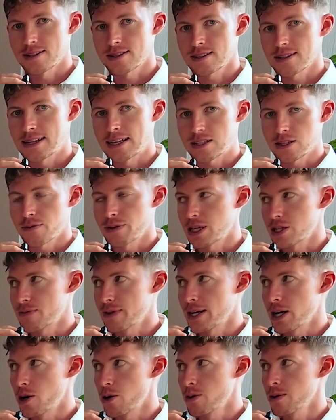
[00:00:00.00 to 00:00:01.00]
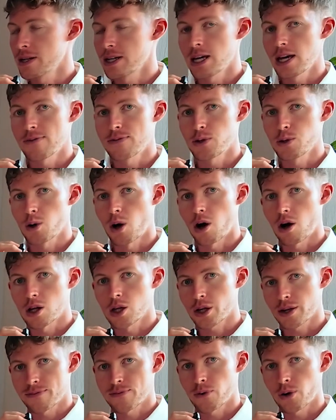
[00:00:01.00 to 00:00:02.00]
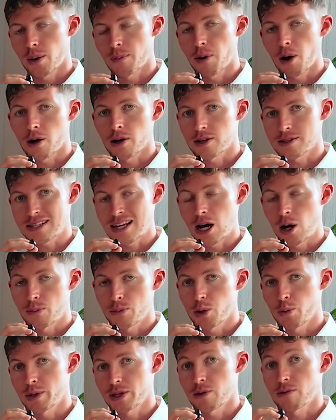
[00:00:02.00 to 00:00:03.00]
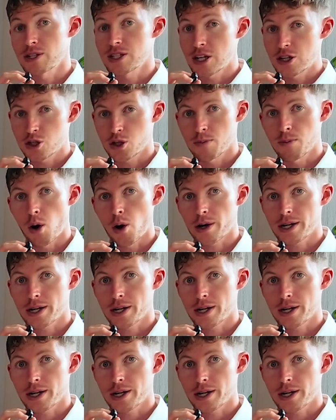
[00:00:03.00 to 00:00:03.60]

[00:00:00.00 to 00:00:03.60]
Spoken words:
guys, that's it for this video. If you are looking for a partner to help you with your retention